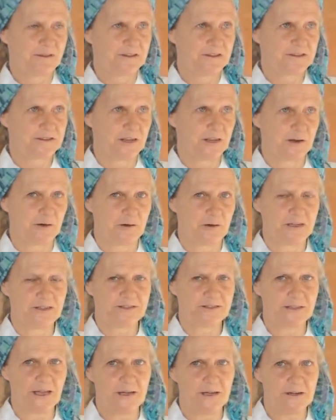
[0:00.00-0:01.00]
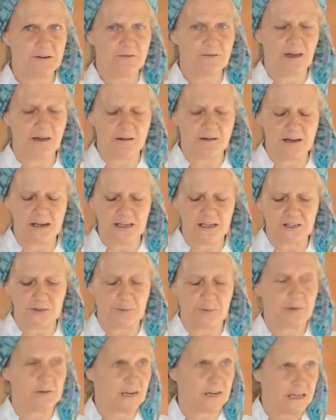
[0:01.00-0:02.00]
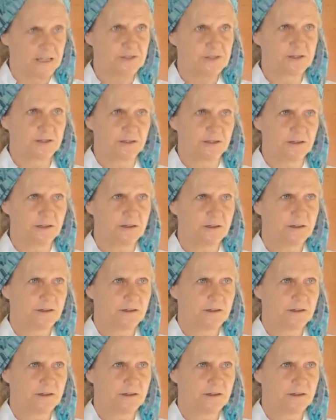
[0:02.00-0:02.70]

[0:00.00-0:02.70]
So it started very experiential.